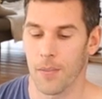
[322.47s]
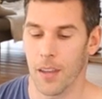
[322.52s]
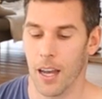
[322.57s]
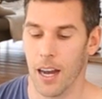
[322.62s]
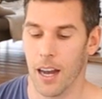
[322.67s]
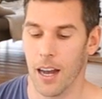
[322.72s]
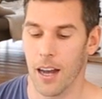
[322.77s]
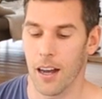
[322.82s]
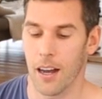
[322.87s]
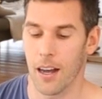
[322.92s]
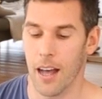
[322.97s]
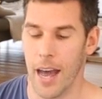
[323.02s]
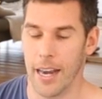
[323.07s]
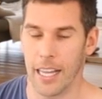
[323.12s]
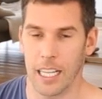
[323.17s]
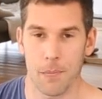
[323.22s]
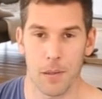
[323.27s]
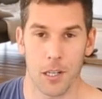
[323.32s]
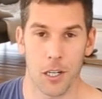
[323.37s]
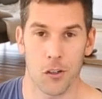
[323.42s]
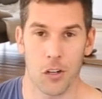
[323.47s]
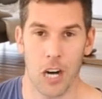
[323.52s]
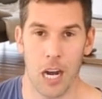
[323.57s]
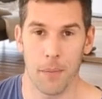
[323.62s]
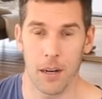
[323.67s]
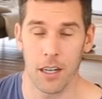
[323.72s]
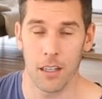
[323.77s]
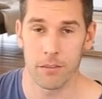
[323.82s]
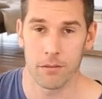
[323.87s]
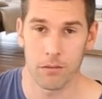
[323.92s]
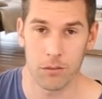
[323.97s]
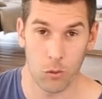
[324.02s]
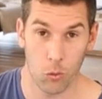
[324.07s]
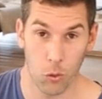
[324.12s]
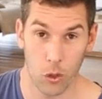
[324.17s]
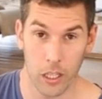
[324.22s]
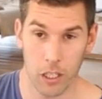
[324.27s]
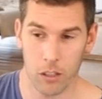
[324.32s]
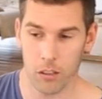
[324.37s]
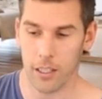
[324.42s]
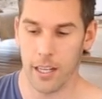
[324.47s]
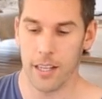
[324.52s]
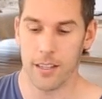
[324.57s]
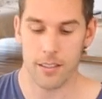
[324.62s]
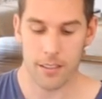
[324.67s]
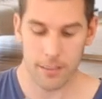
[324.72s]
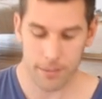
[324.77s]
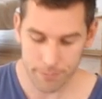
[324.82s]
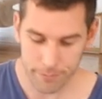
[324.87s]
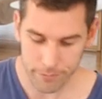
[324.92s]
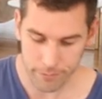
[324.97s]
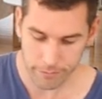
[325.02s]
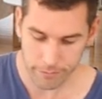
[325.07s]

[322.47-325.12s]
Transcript: adding a bit of drama, really good lens.